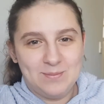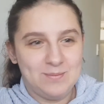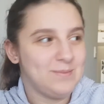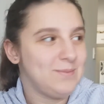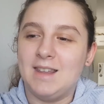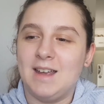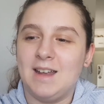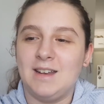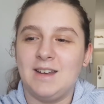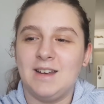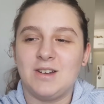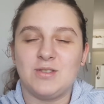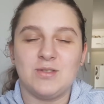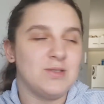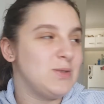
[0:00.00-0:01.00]
And then your
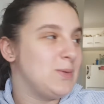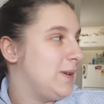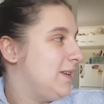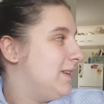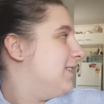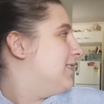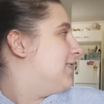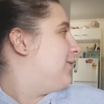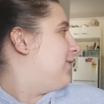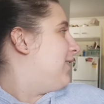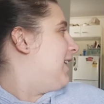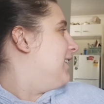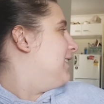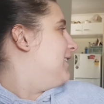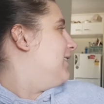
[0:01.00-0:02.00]
natural sweeteners are
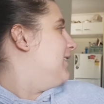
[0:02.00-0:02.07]
fine too.